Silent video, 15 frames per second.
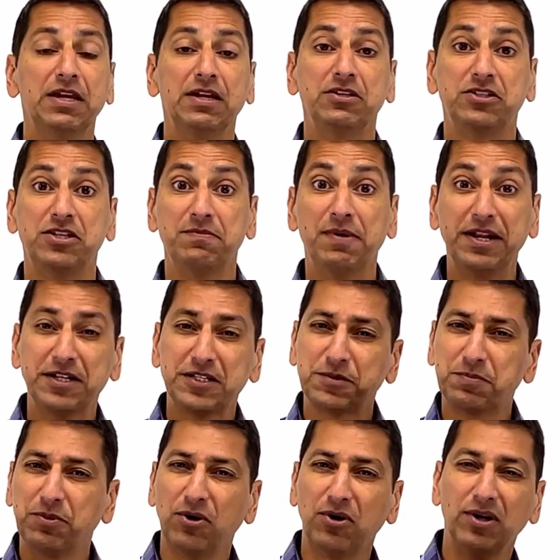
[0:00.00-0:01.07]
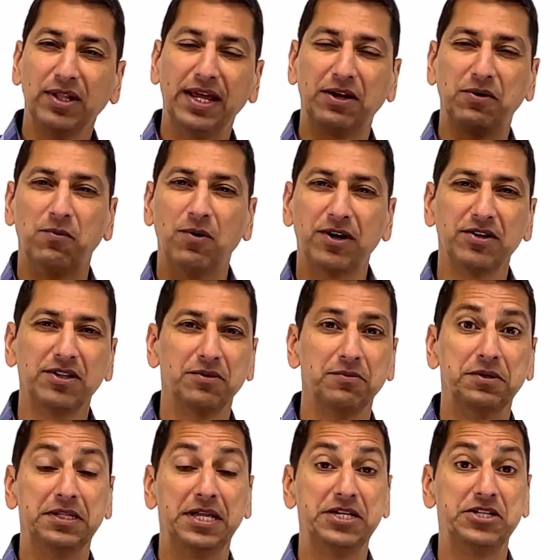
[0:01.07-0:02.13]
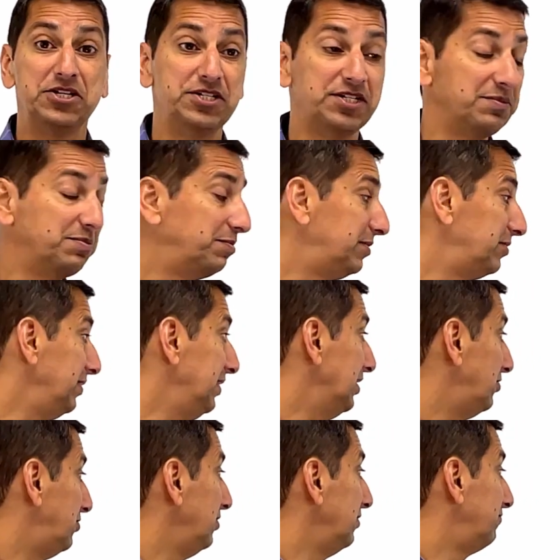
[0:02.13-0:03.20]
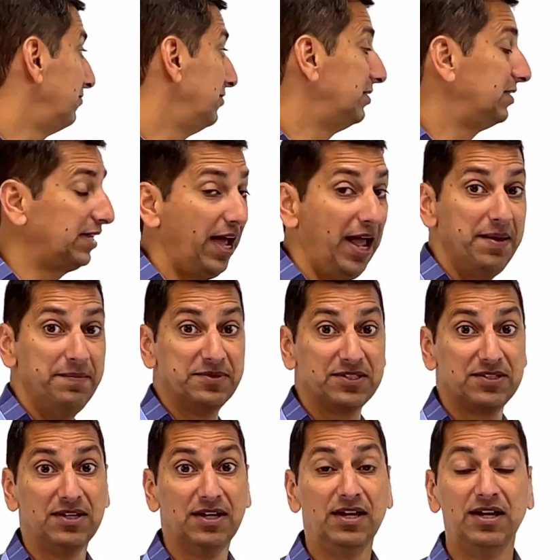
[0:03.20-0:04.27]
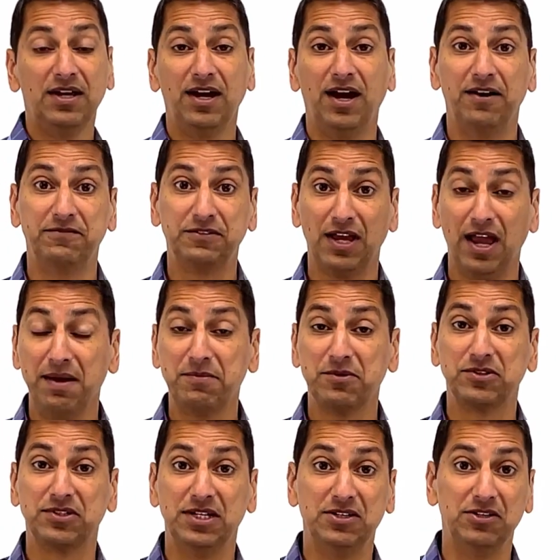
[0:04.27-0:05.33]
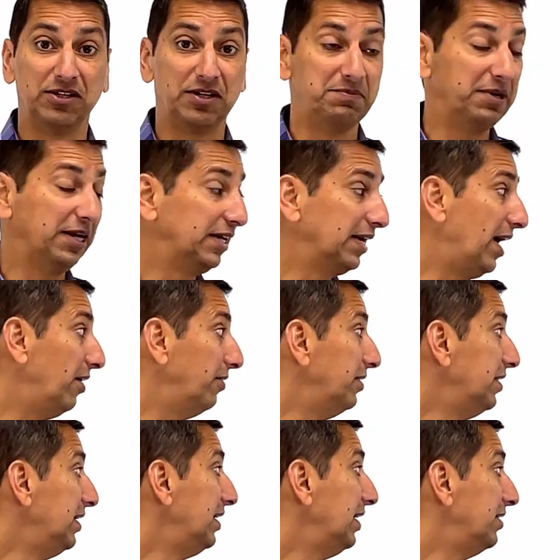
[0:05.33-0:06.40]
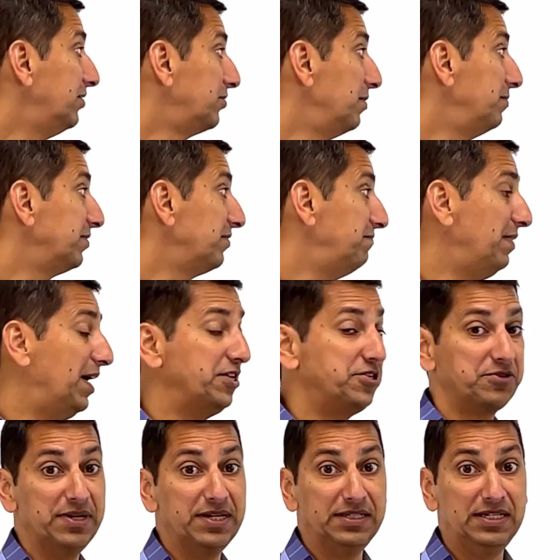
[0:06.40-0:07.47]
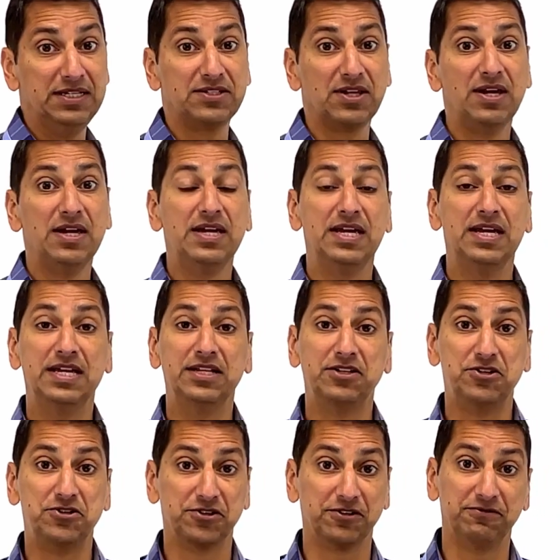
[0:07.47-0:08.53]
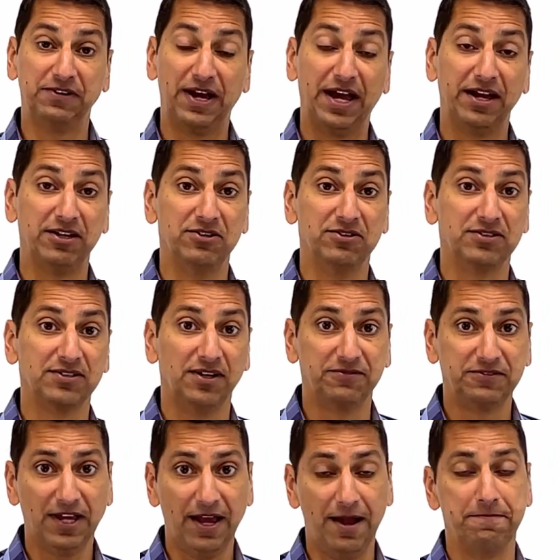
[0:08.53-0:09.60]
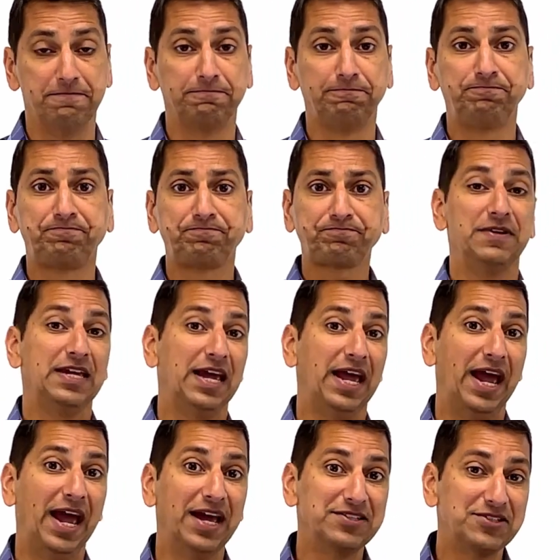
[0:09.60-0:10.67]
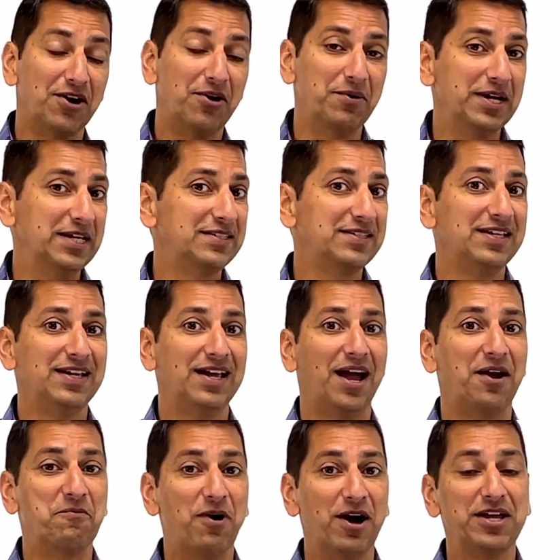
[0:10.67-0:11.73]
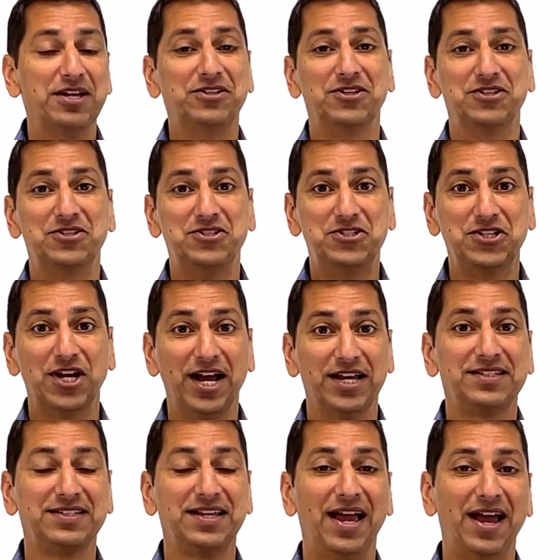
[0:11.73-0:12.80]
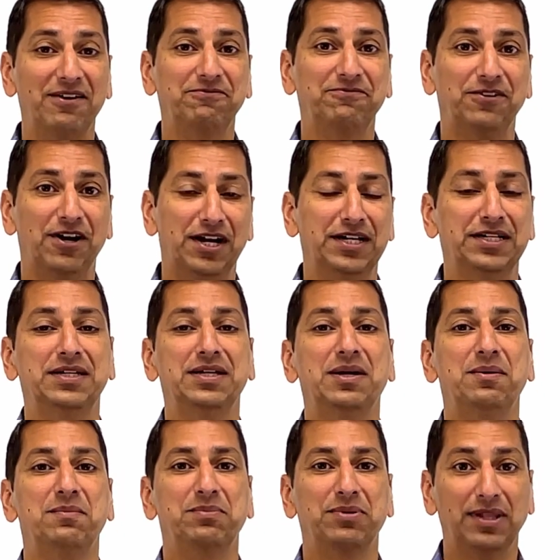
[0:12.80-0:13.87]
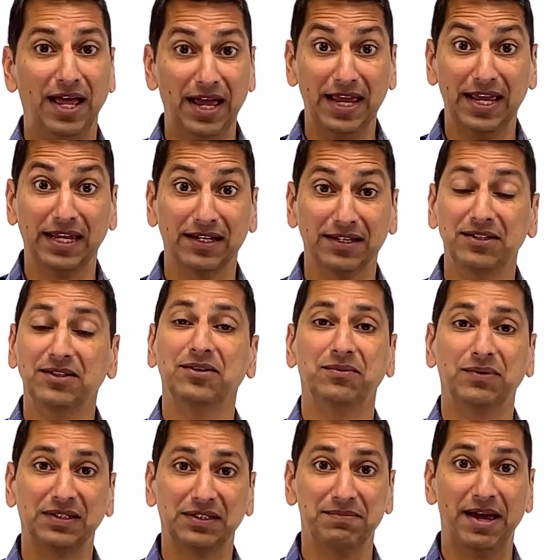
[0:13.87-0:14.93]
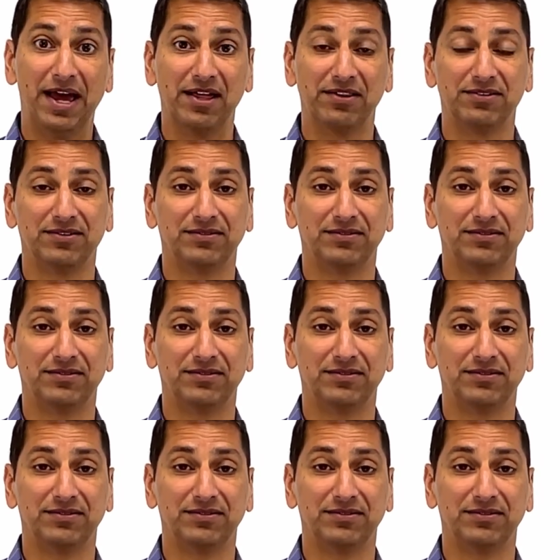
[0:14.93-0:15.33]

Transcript: So you might explore, like, what are the relationships between the different types of timers that you could pick out in terms of measuring these integer values of time. As always, I want you to just have fun playing with the math.